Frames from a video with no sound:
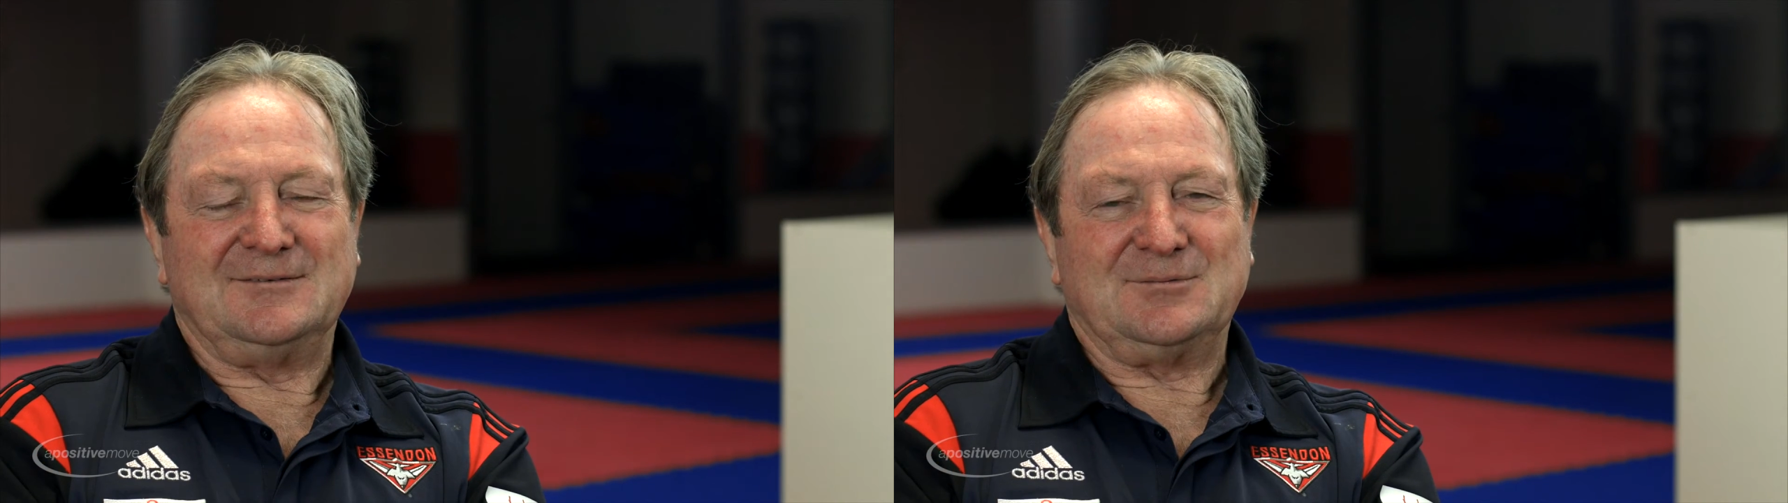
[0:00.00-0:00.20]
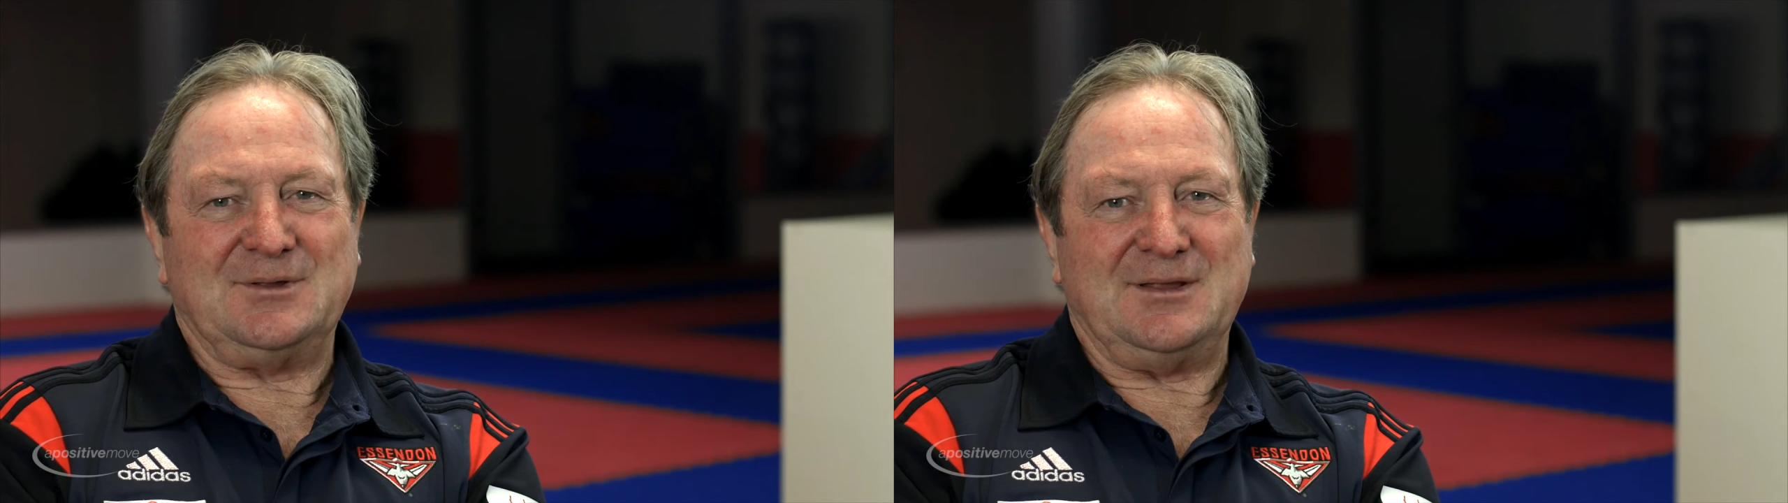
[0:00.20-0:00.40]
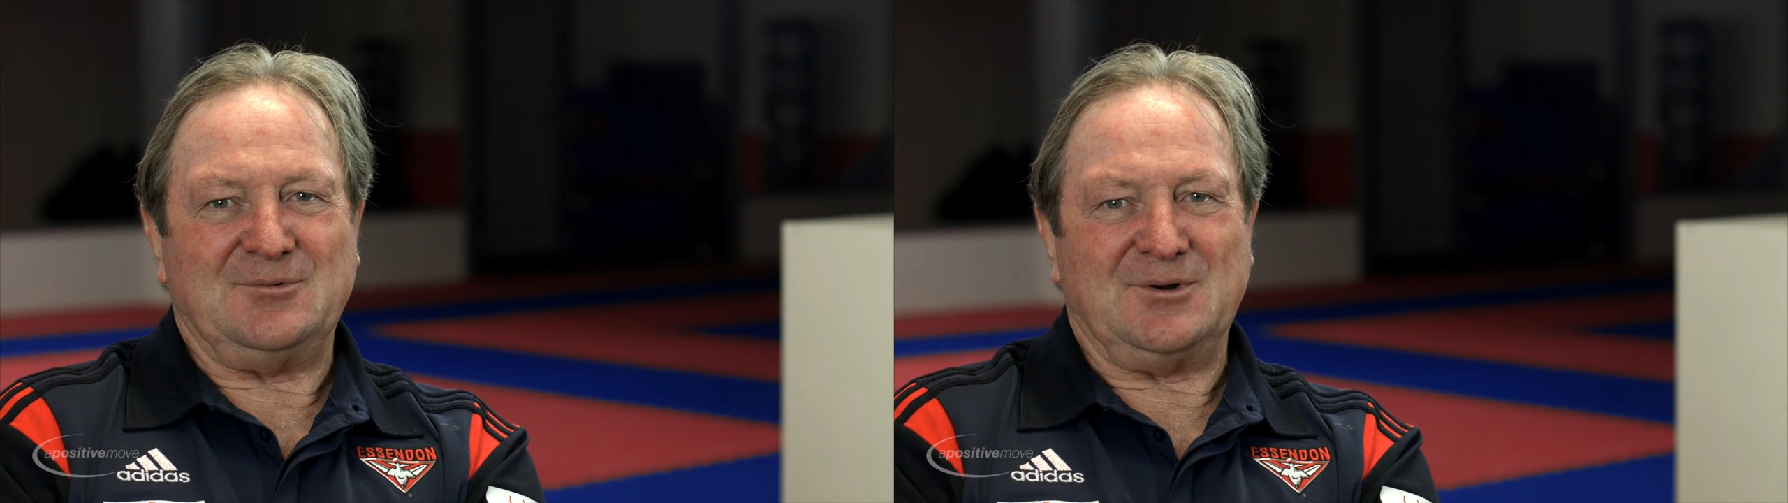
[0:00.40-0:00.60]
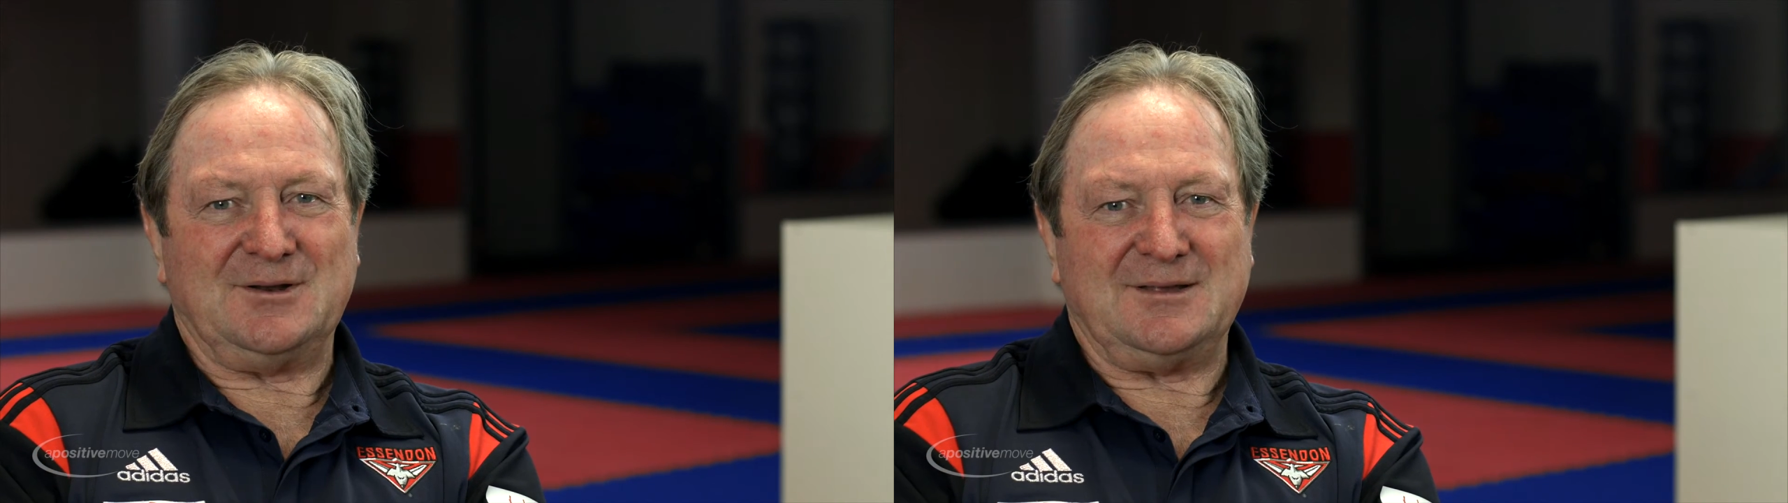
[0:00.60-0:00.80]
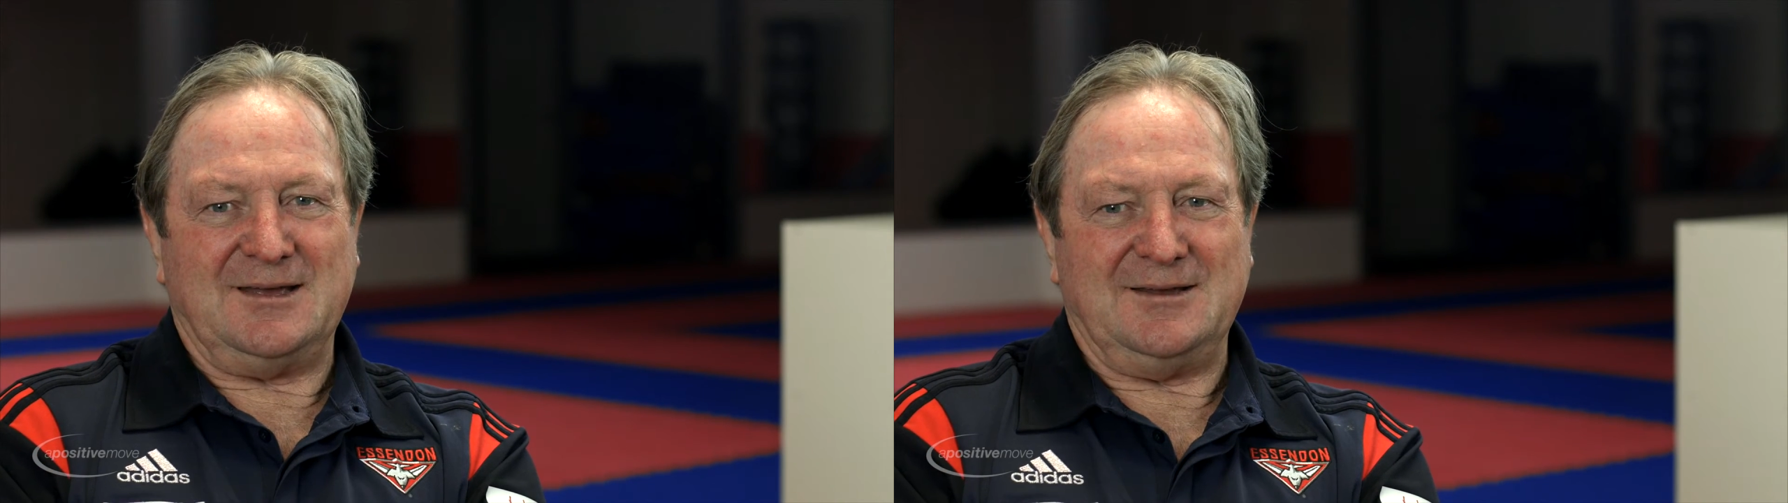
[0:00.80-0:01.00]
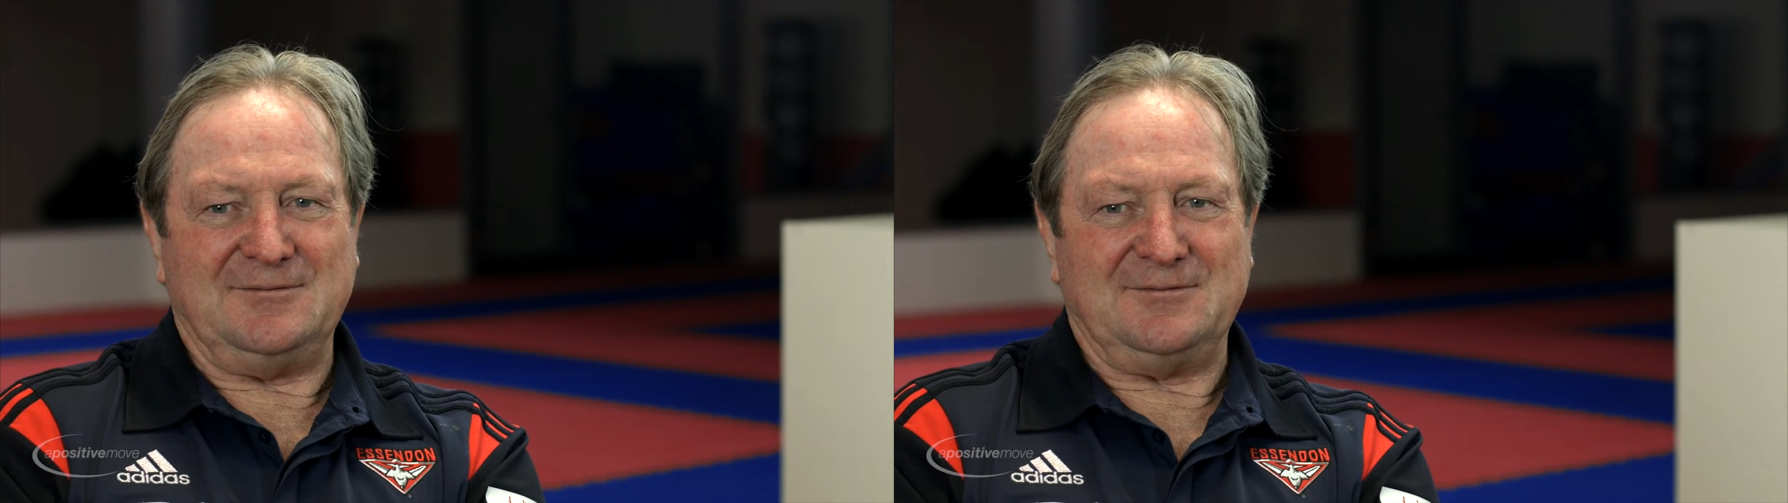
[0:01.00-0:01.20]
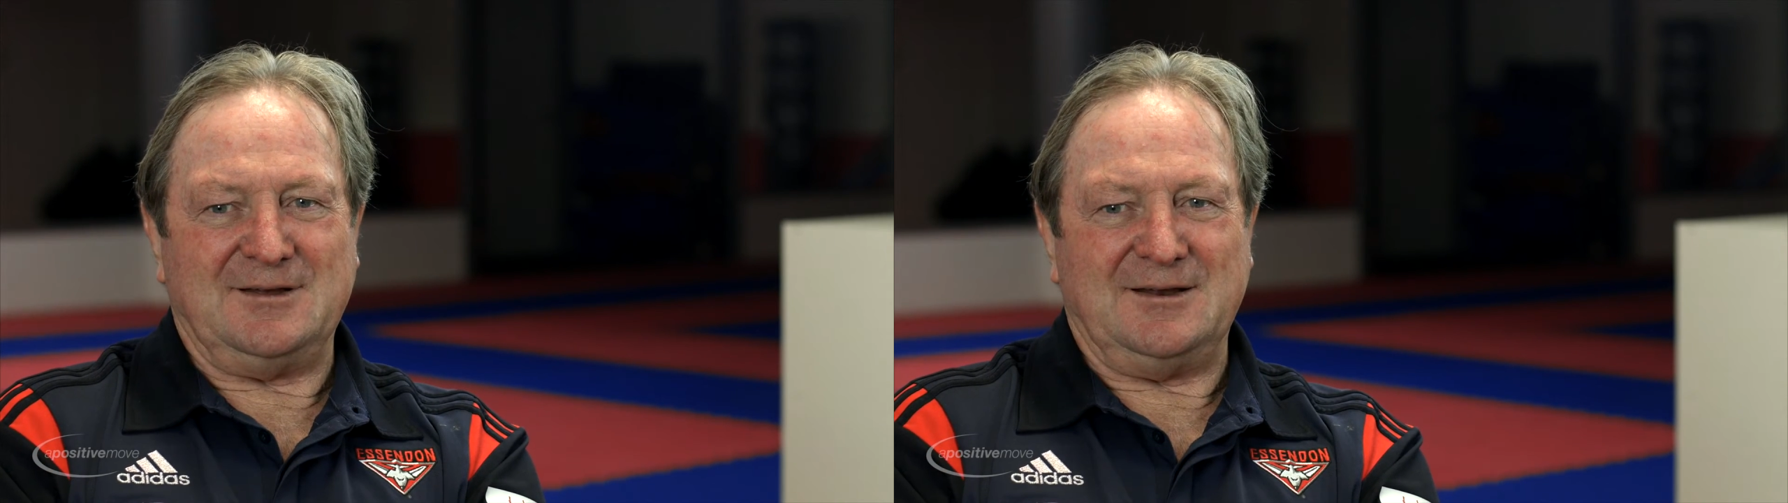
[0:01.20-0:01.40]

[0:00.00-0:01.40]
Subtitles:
when they wanted to have.